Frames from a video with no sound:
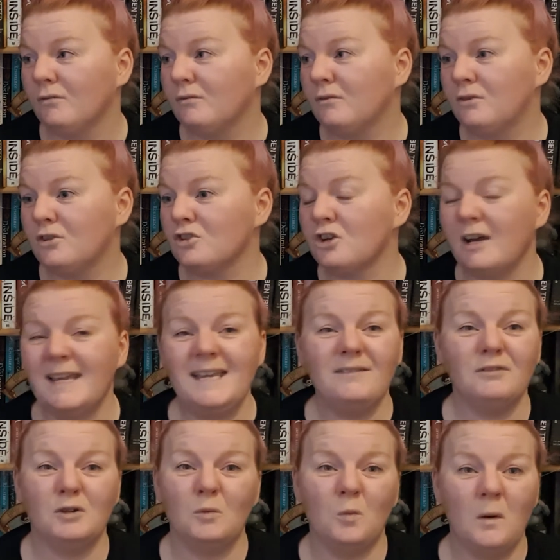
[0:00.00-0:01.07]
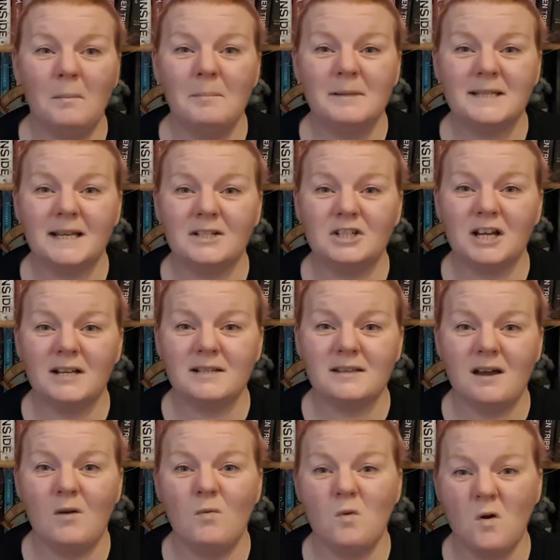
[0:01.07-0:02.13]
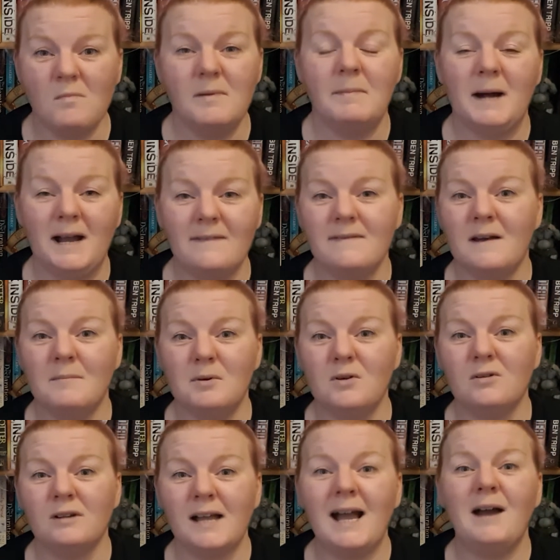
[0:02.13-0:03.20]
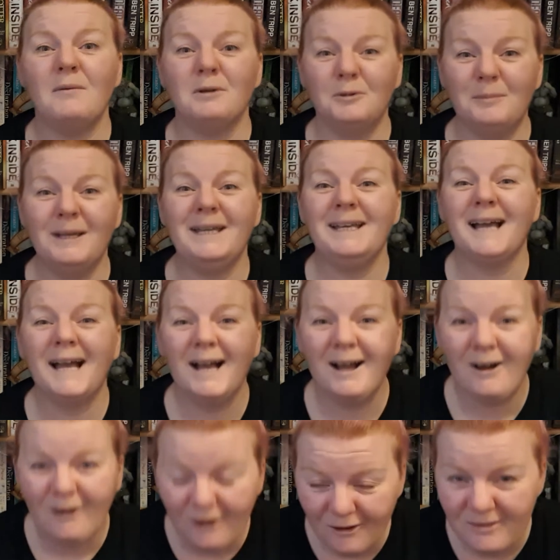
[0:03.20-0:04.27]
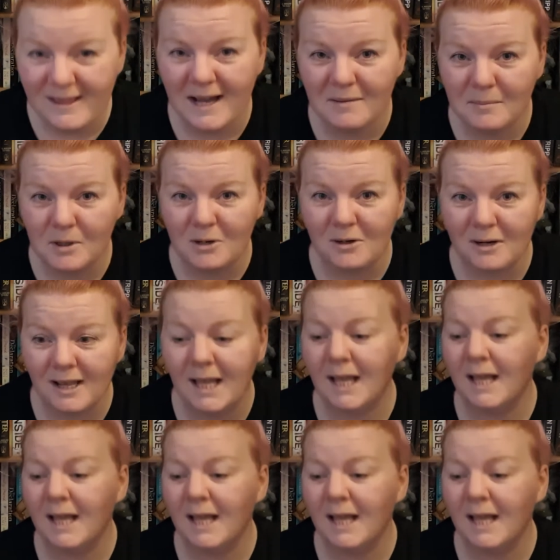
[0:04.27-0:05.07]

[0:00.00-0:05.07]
There's not even a 1% chance that I won't be buying that book. I will be on that book.